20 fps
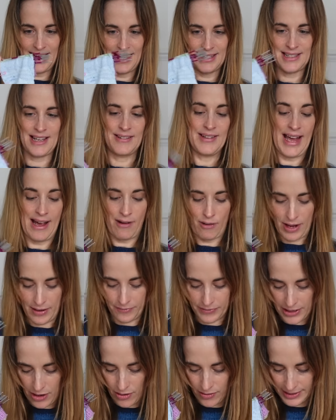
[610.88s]
So yeah, I'll
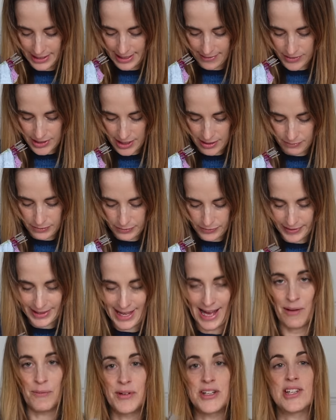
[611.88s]
have yarn left over for
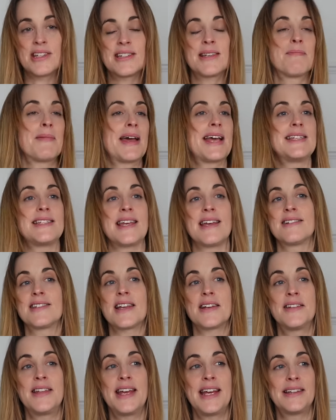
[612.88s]
that, which is amazing, because I
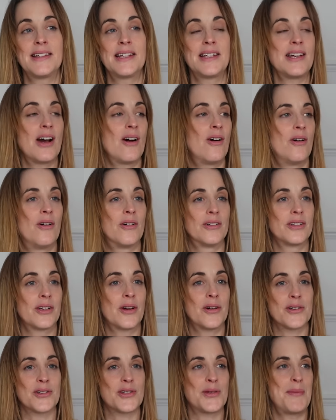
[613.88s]
think the yarn
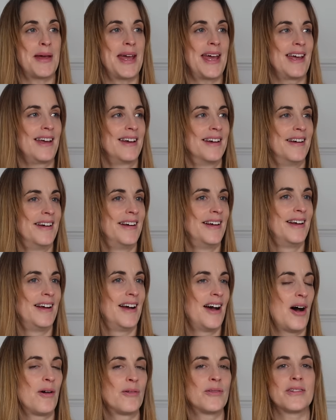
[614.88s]
cost me
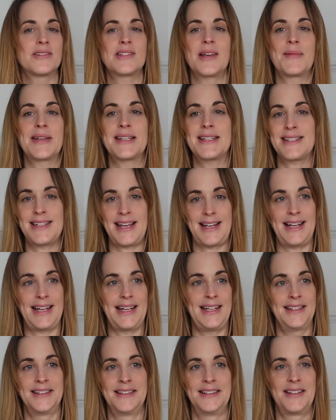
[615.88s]
something
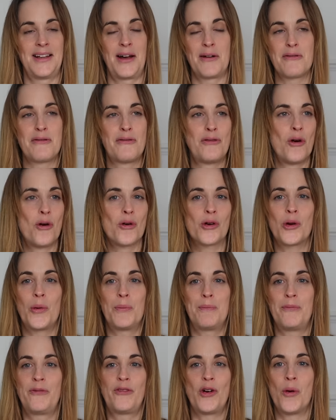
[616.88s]
silly, like £4,
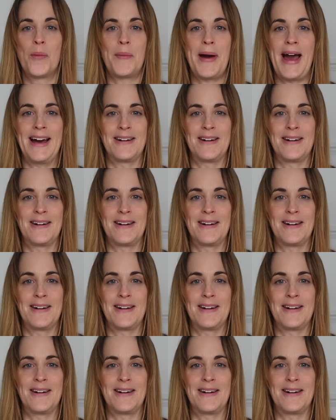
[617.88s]
£4 or